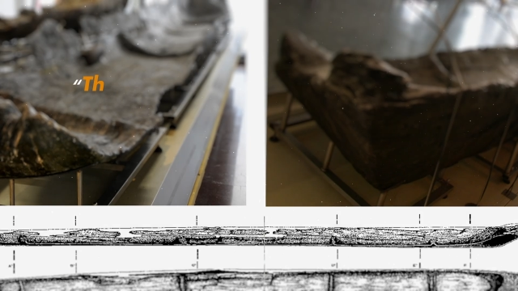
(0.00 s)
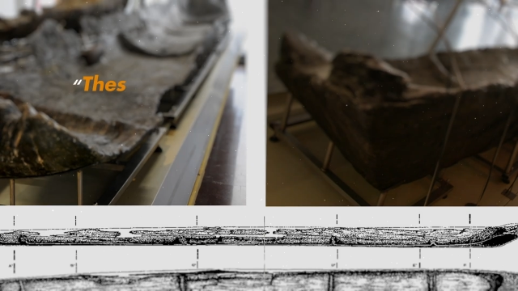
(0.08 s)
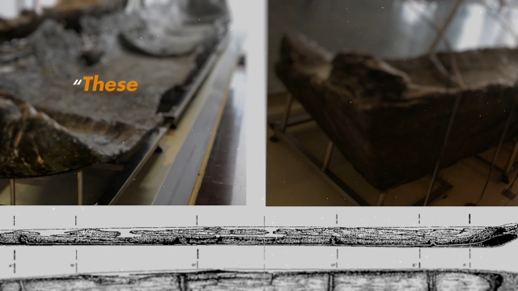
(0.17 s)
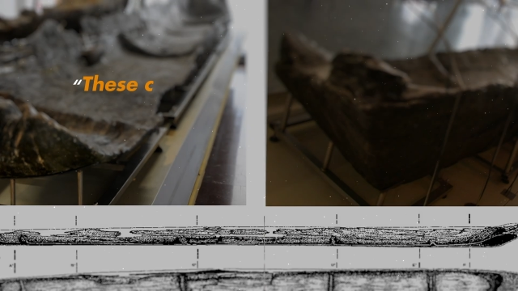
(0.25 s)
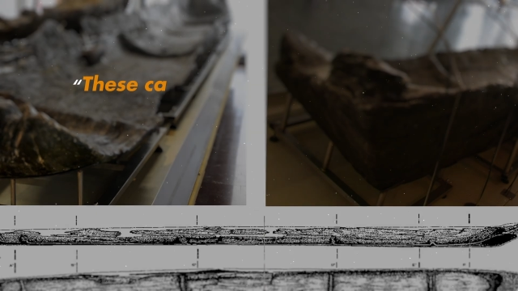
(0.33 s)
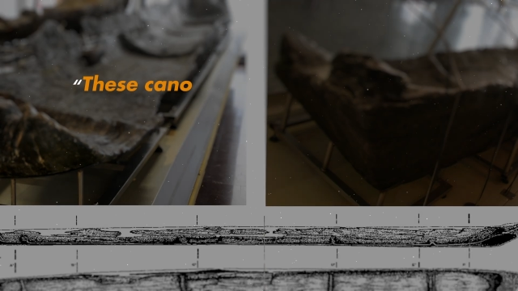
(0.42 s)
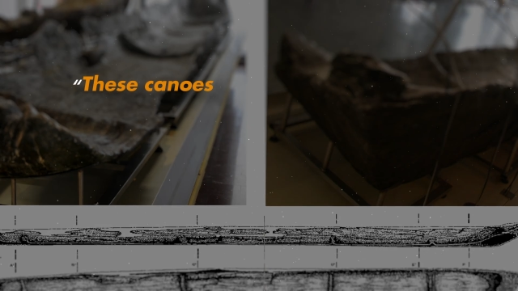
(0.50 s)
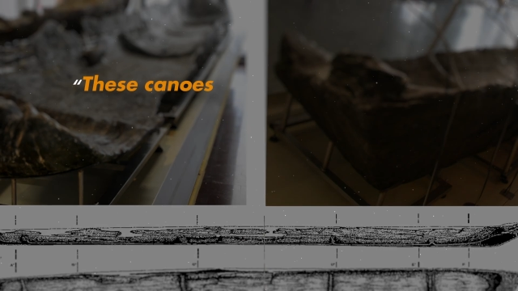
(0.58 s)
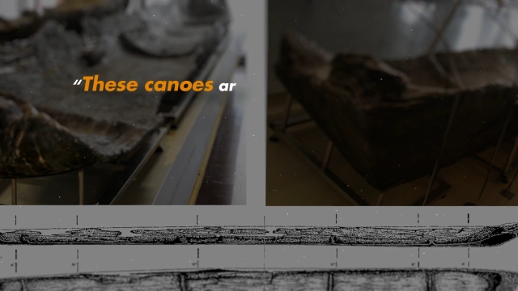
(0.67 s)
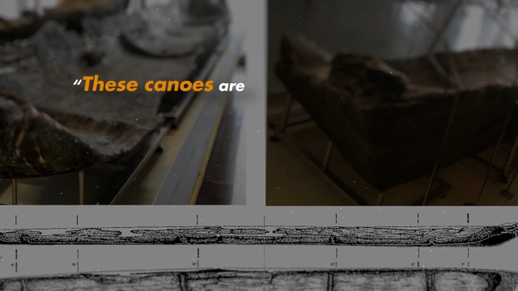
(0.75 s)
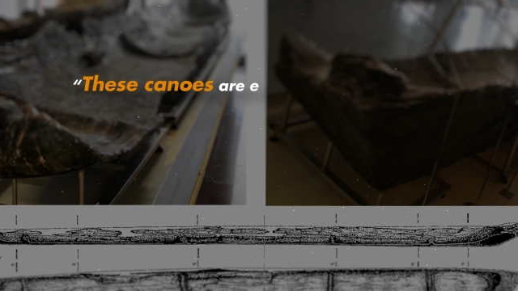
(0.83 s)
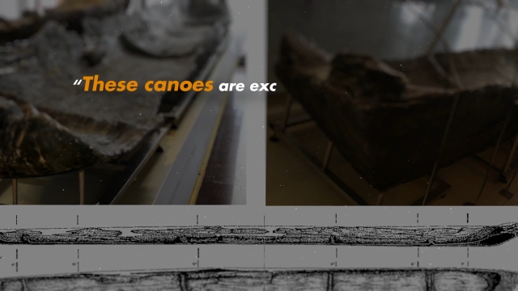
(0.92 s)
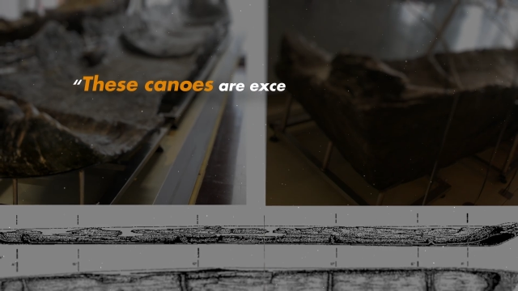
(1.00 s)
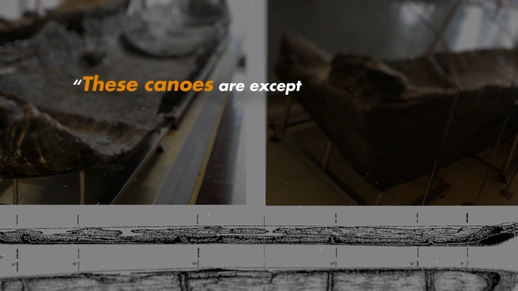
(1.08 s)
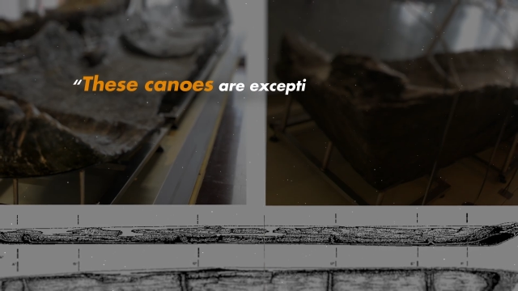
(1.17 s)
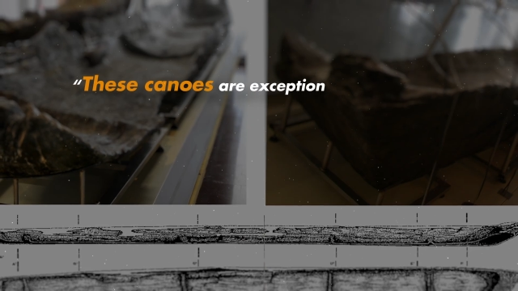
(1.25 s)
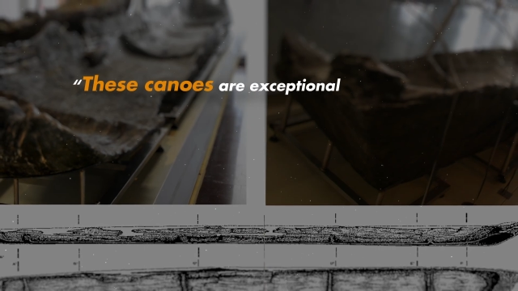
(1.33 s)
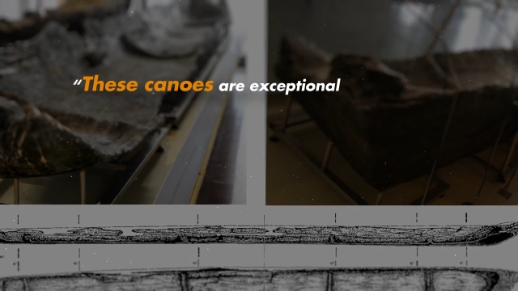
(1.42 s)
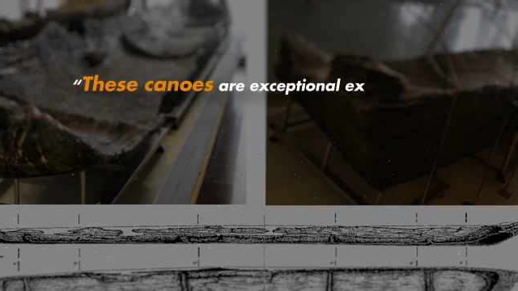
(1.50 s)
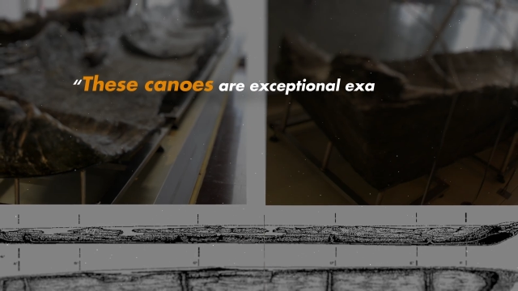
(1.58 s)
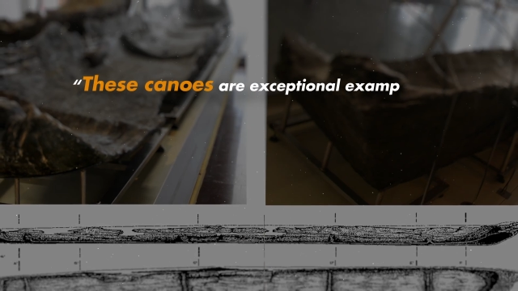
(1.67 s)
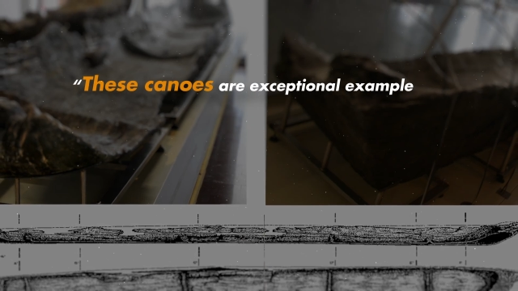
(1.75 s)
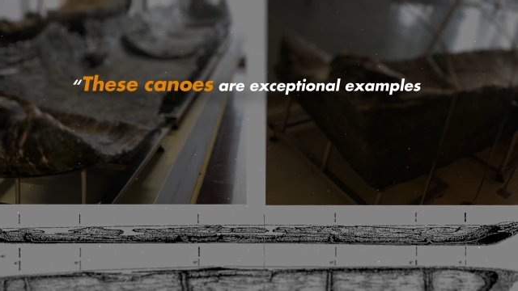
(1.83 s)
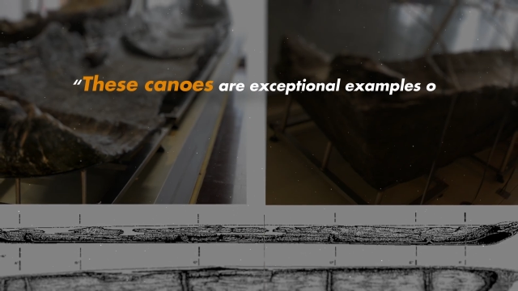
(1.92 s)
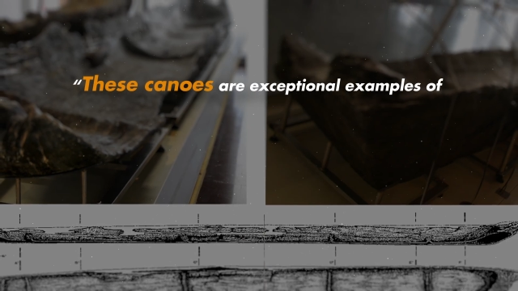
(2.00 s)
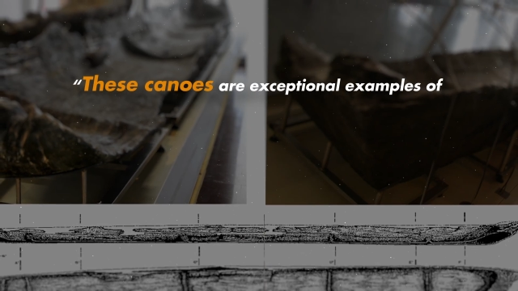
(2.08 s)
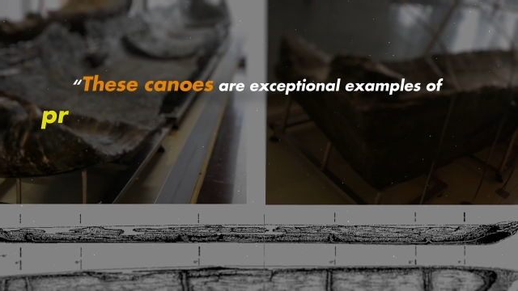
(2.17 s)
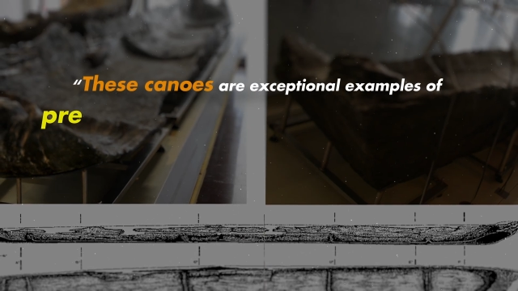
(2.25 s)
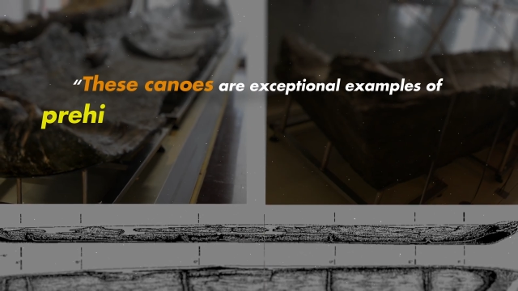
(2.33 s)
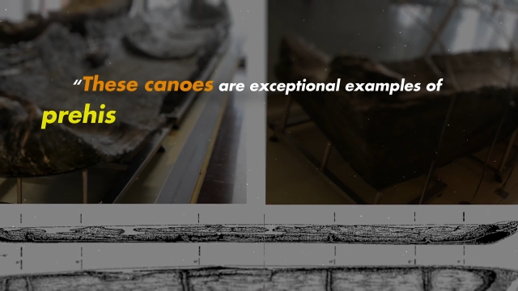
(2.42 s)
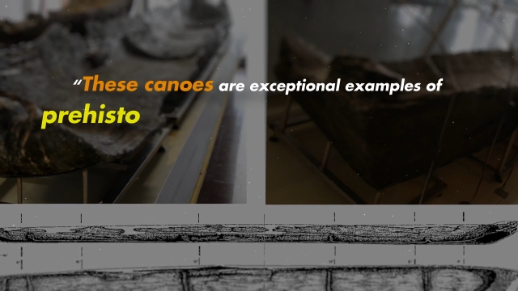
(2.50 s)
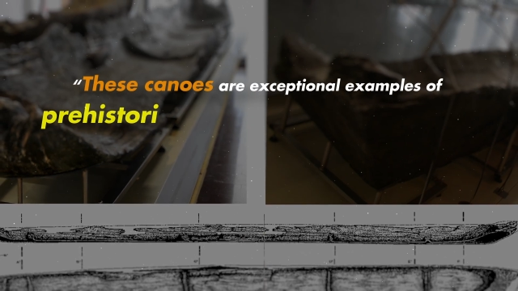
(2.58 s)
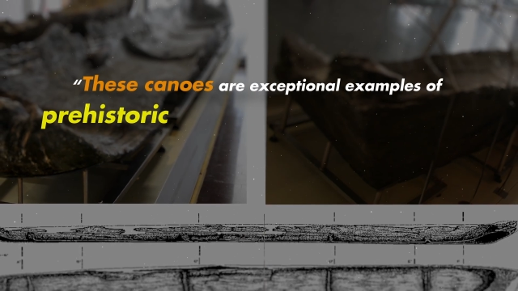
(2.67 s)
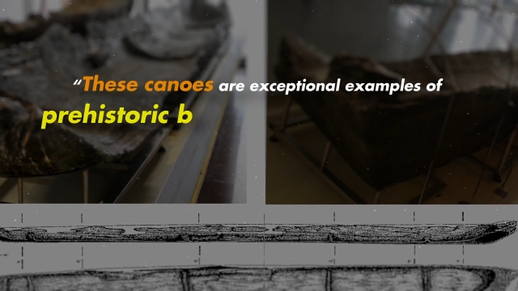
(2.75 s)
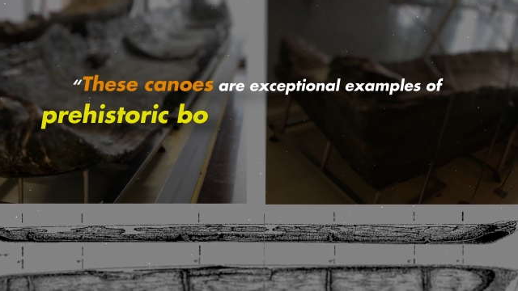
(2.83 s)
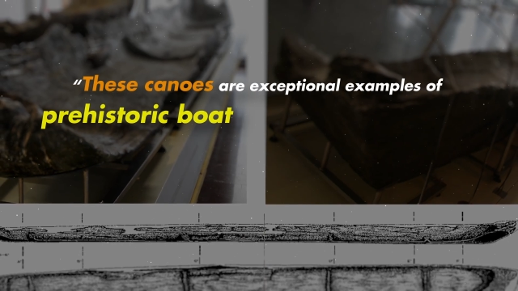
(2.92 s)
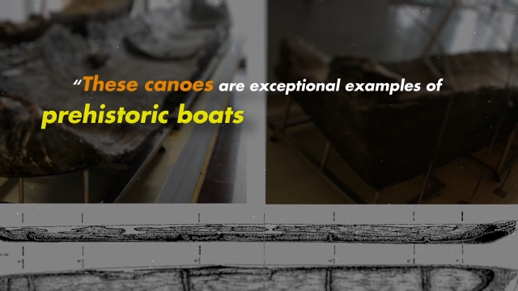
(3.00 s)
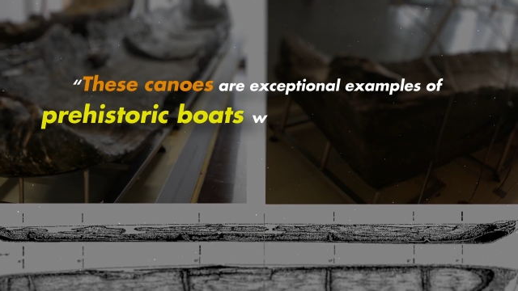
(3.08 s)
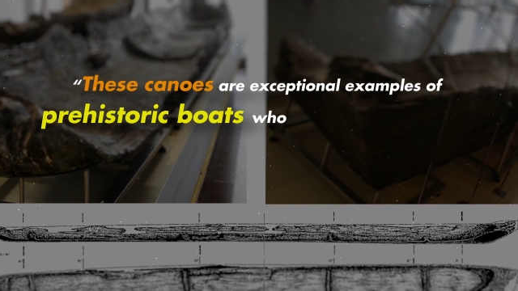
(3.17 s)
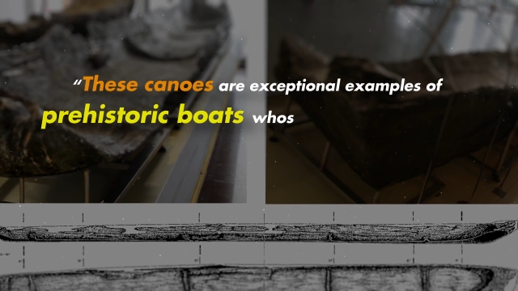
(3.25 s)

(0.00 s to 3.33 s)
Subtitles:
No face is visible, so there are no lips to read.